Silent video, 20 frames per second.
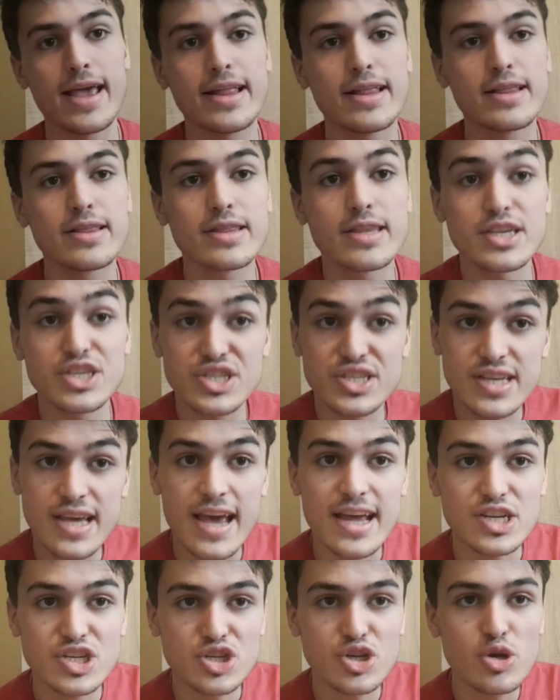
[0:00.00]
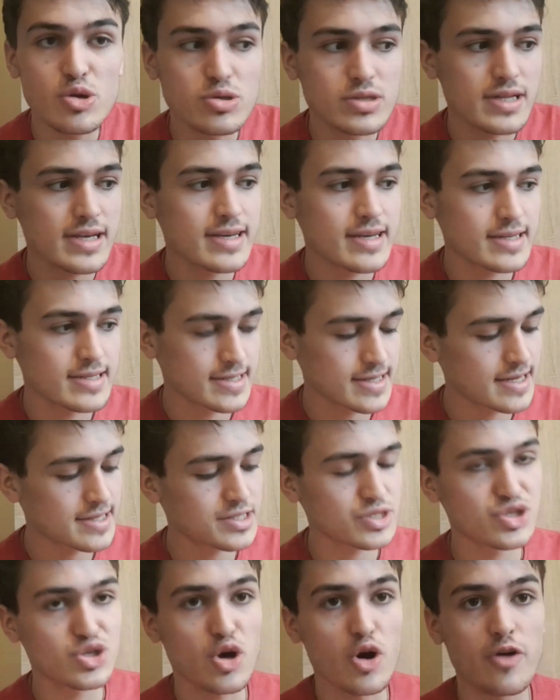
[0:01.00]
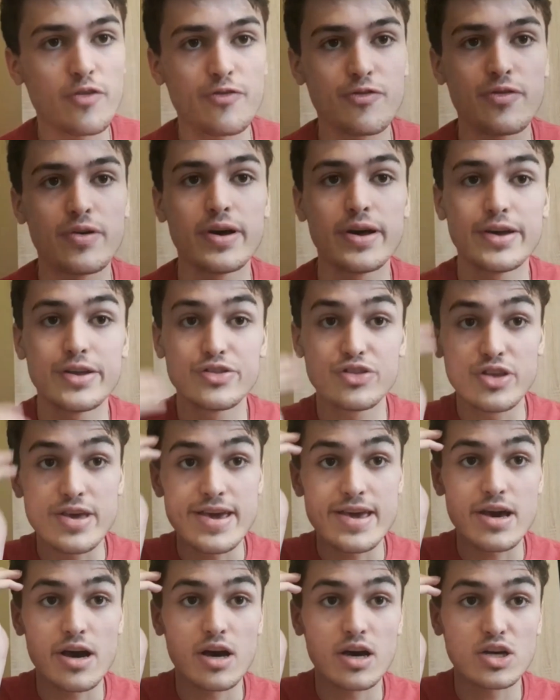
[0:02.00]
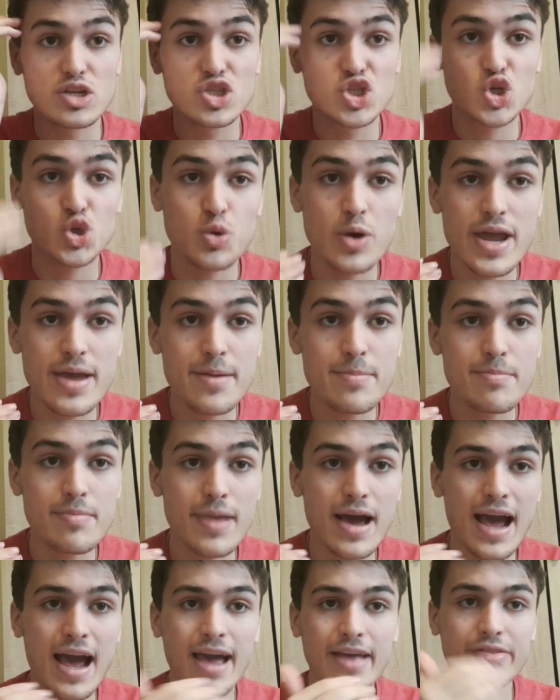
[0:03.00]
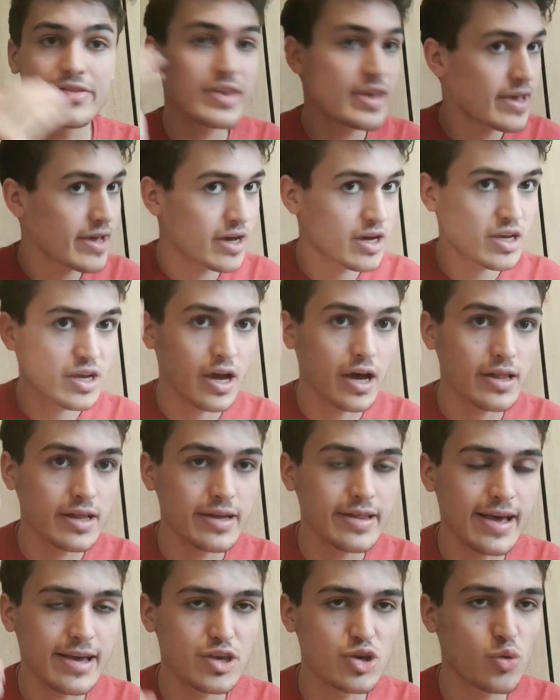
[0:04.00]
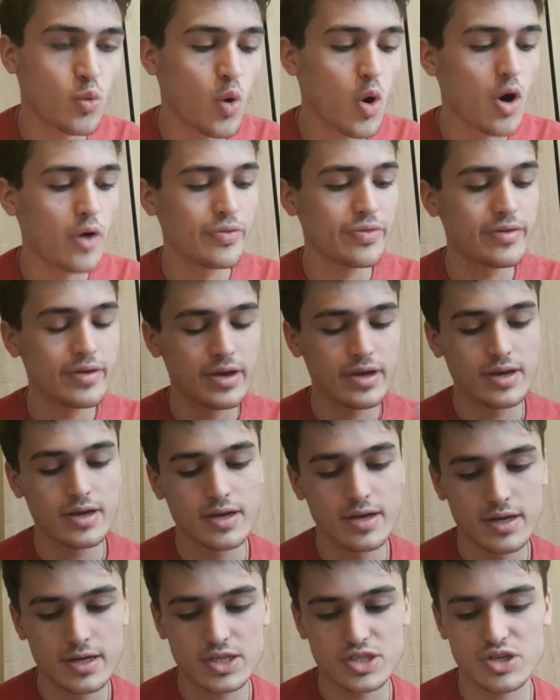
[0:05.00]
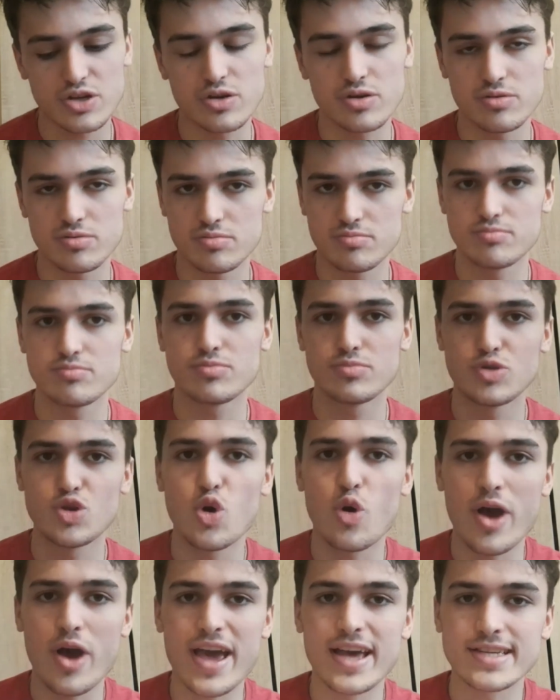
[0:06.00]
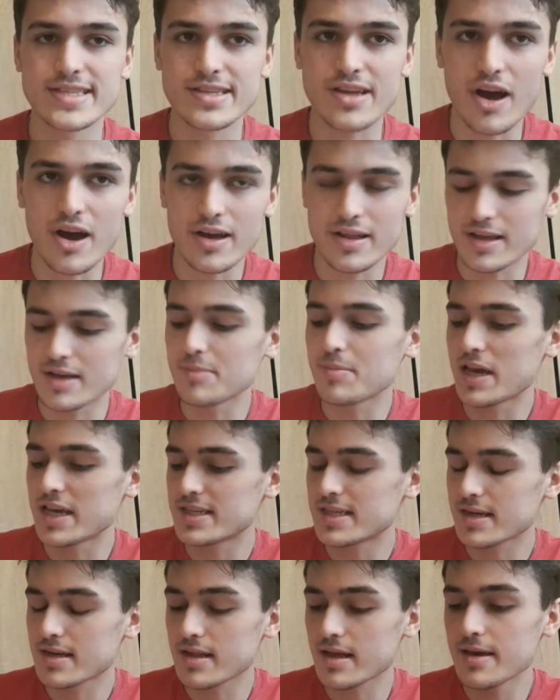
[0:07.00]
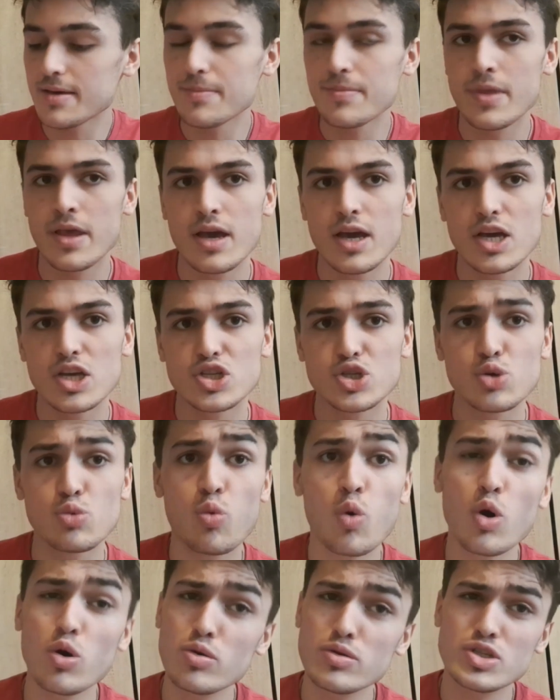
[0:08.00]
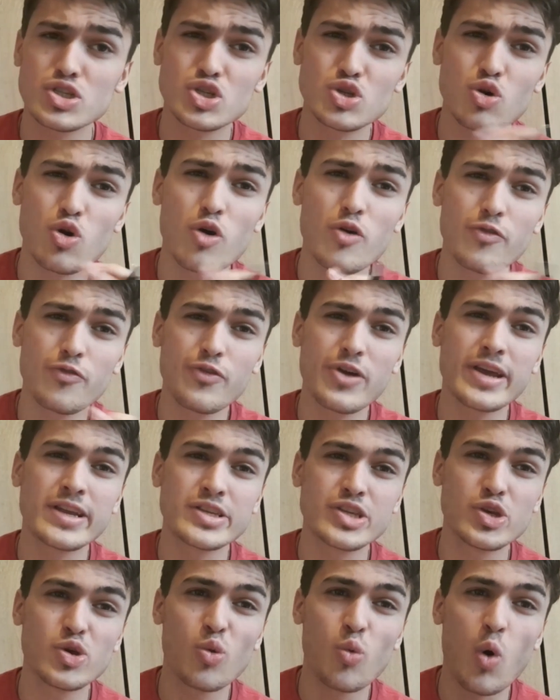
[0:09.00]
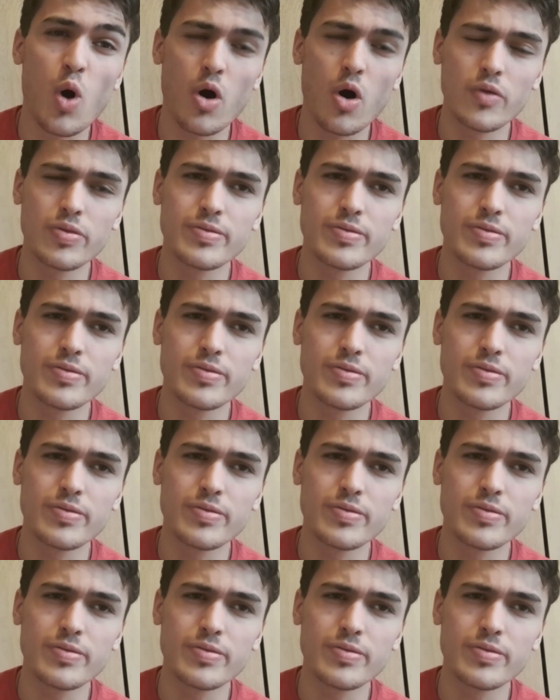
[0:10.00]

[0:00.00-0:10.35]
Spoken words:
this sketch usually consists of the trim and the colour that you want. So your hairstyling, basically. So what sort of thing do you want?